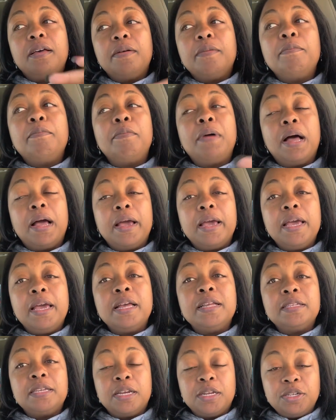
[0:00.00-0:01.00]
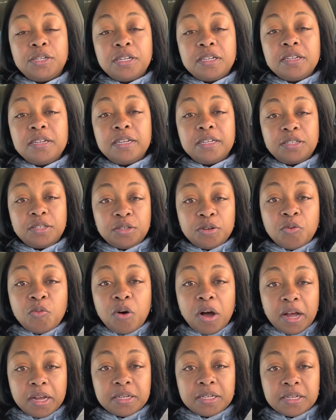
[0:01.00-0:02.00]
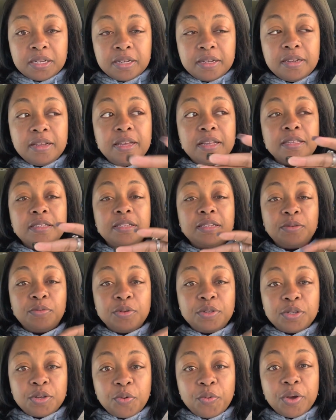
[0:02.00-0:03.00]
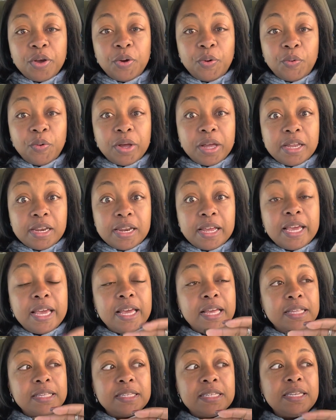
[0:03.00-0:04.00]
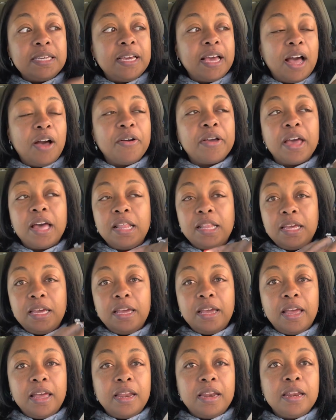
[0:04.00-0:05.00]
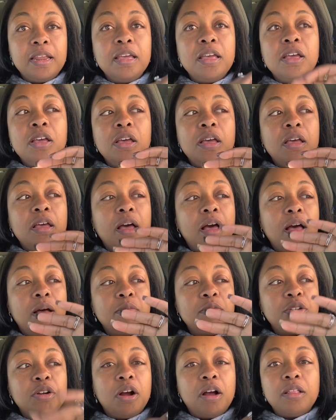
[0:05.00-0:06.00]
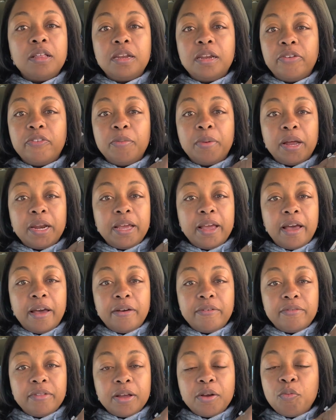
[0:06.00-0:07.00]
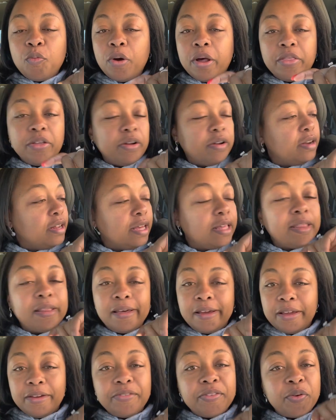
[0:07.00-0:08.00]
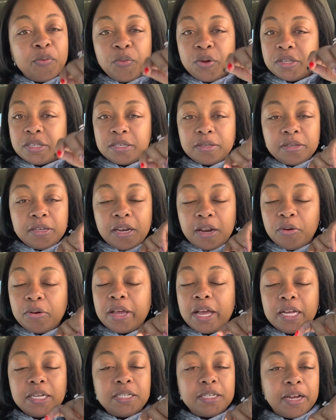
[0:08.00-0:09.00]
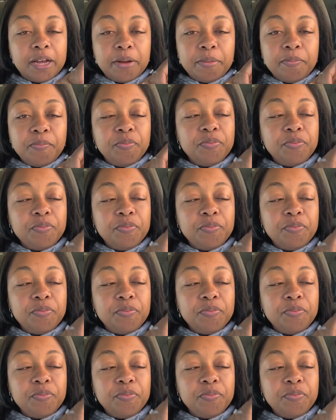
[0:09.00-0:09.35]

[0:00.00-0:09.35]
My intention is to watch it and see what's going on and see how Kelly and um, Charlotte and everybody have like weathered in life and what's, you know, catch up.